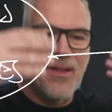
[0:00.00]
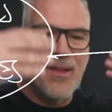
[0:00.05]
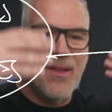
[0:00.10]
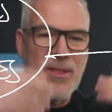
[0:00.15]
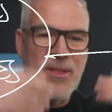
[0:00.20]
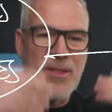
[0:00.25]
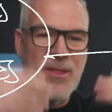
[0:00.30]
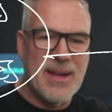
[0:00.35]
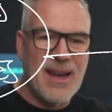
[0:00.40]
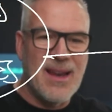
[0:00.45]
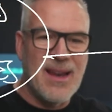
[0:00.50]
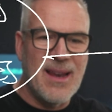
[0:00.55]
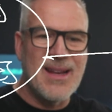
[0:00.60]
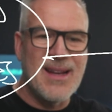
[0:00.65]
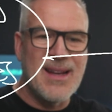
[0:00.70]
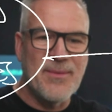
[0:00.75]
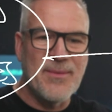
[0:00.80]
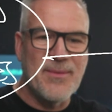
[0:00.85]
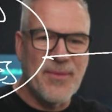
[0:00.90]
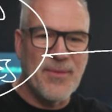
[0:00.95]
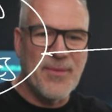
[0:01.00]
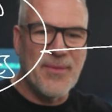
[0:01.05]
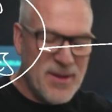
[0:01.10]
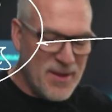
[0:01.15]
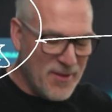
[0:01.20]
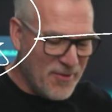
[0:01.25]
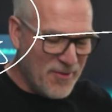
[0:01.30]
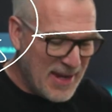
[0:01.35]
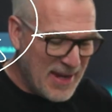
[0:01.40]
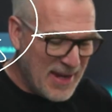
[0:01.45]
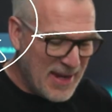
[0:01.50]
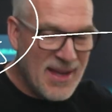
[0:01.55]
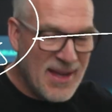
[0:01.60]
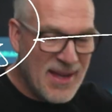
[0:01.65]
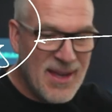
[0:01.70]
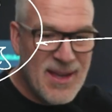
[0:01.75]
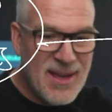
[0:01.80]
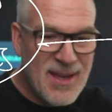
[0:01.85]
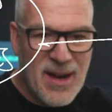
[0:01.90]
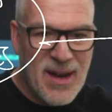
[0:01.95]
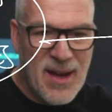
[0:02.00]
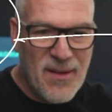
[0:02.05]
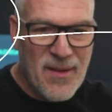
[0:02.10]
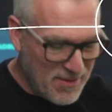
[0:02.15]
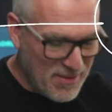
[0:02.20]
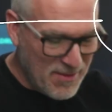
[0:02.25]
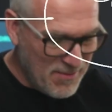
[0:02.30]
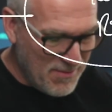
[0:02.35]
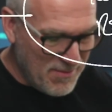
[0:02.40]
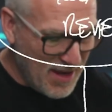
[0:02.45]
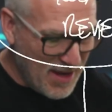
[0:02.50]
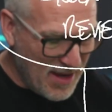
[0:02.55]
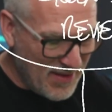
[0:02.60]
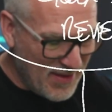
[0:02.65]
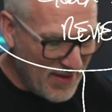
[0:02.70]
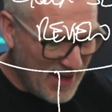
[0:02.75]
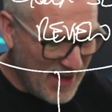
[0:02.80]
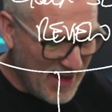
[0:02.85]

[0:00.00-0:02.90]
on the bit of glass in front of me, rather than me over